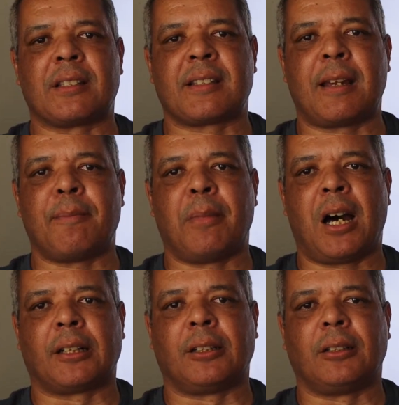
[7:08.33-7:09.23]
the same
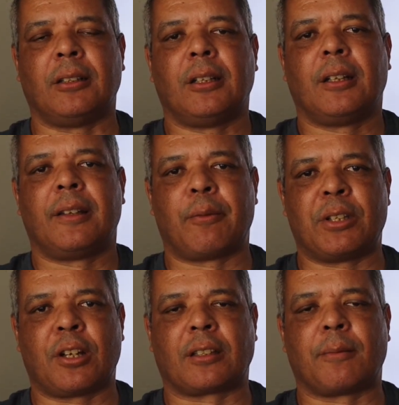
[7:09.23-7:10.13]
model that
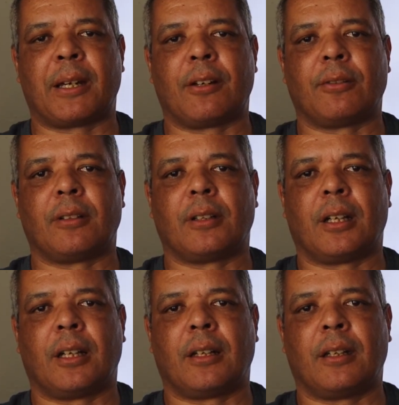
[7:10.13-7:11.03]
we talked about
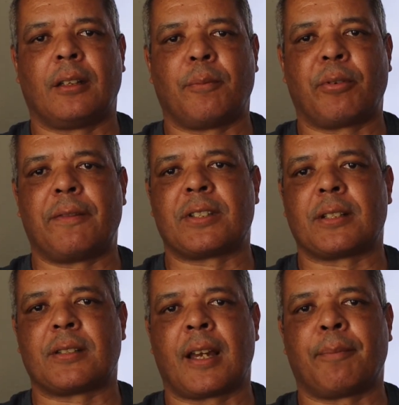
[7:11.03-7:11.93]
in the previous
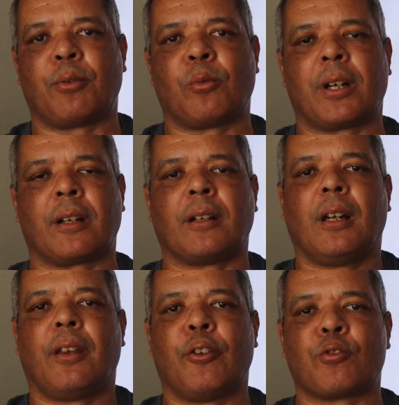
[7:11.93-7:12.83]
example, where
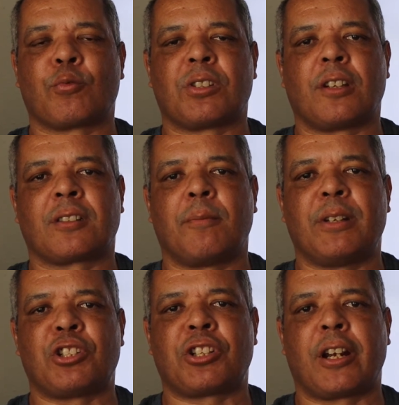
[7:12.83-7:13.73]
those results can
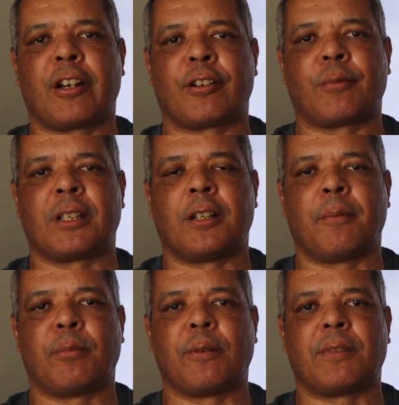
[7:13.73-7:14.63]
be shared with a
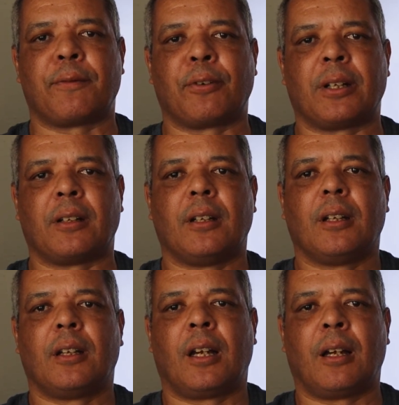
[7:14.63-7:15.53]
number of different
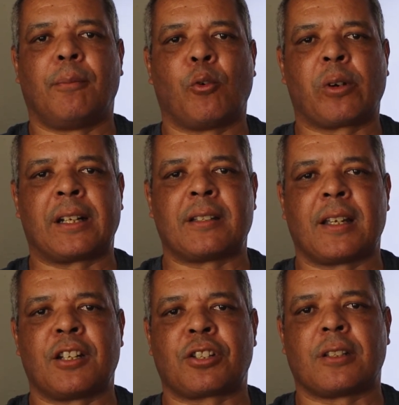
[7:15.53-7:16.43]

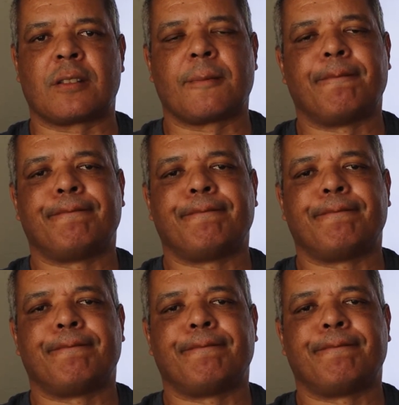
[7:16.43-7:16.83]
organizations.